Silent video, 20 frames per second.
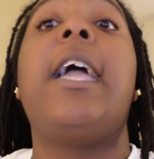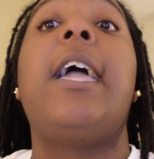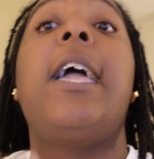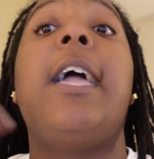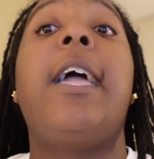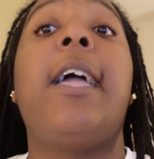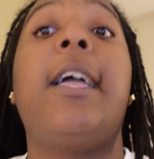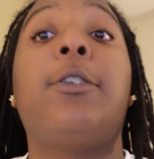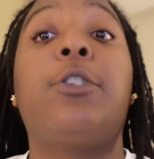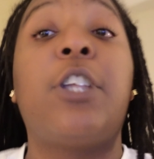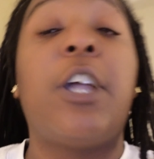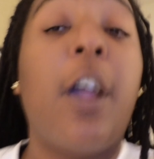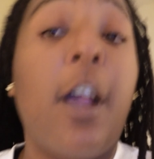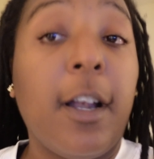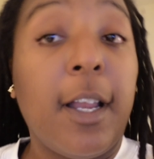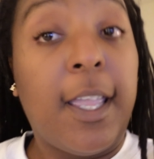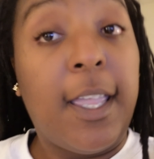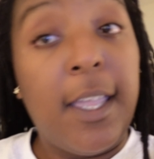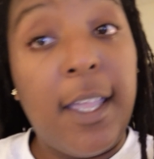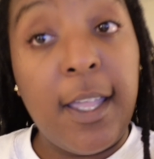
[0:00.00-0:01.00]
and turn
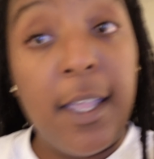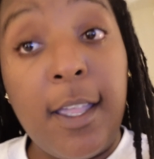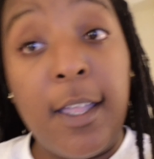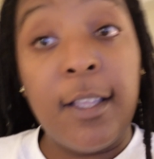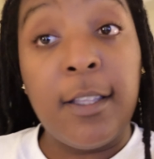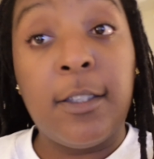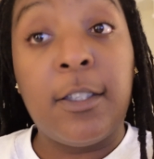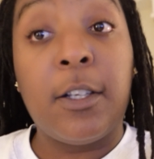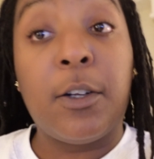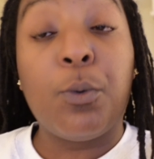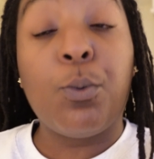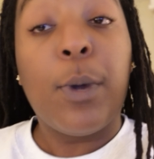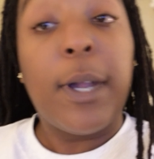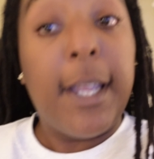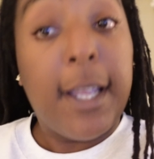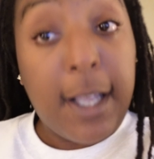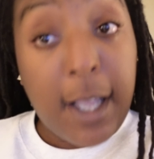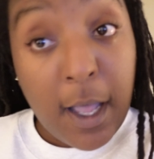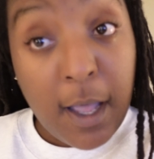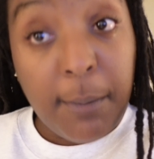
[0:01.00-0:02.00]
it in to the
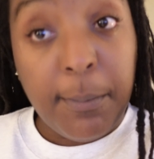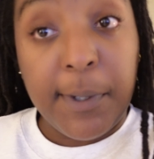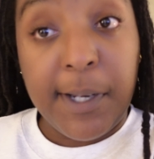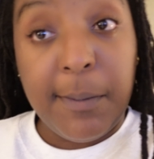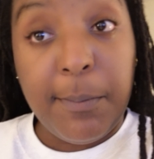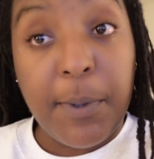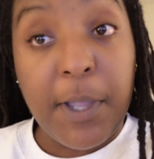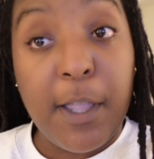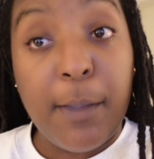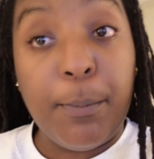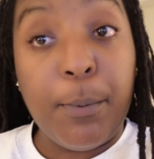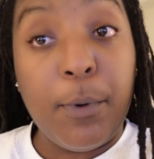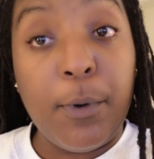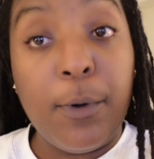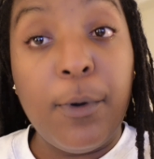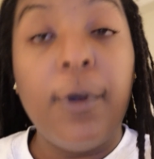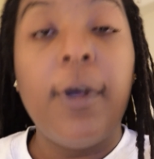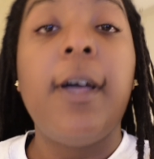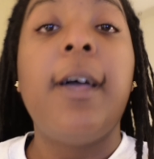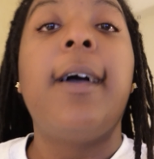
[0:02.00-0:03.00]
ring company
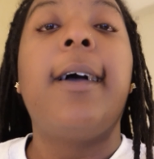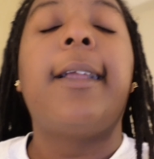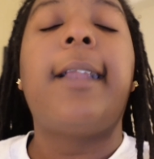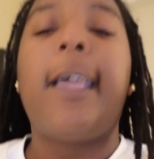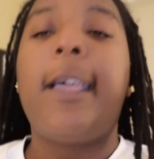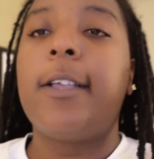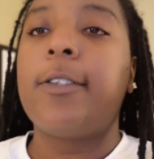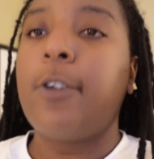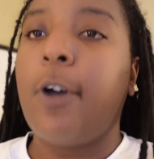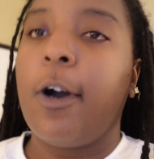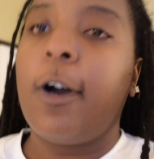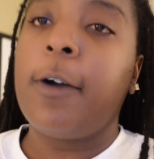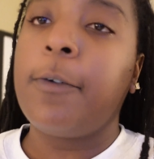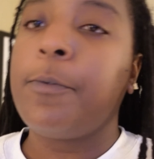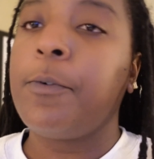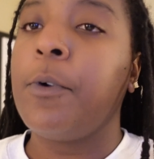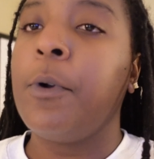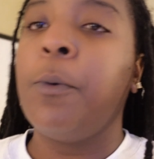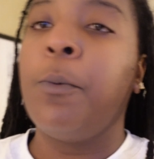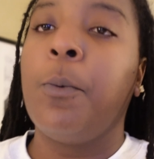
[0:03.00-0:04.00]
people. They is
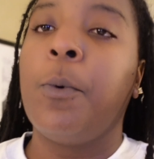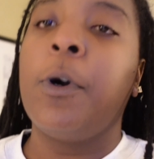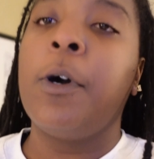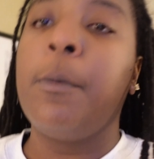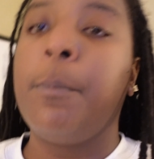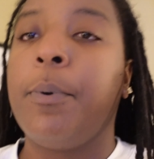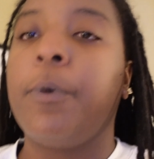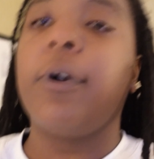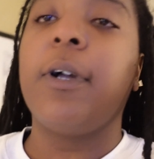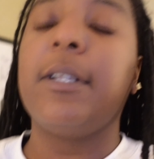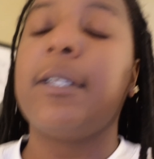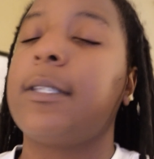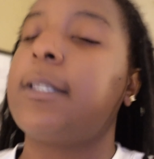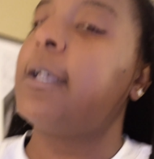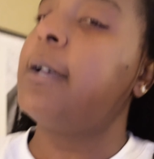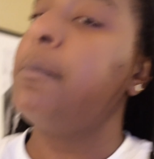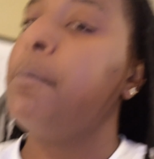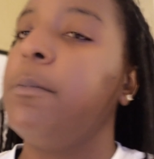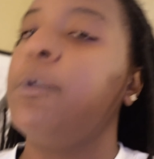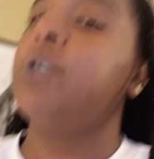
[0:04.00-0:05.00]
offering one point
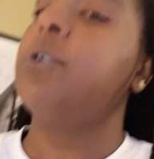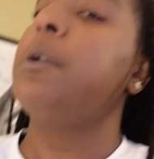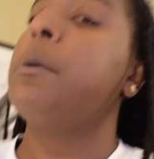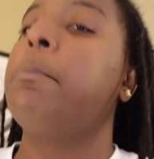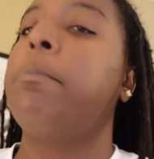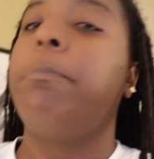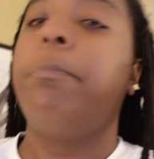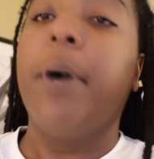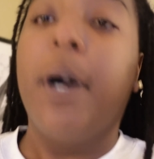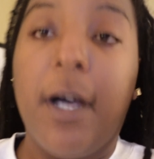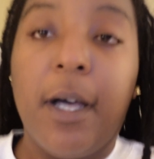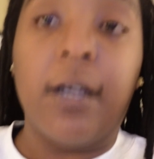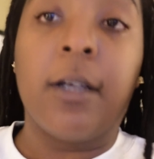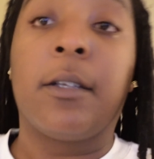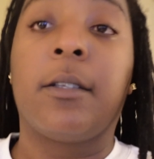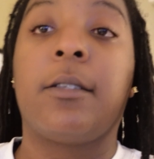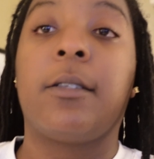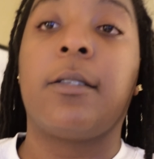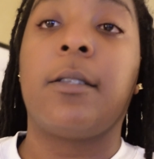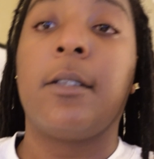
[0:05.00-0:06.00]
something million
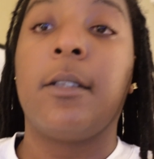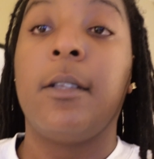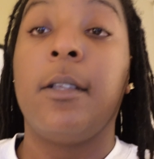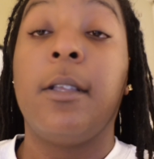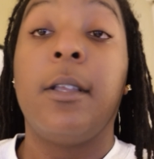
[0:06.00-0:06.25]
bucks.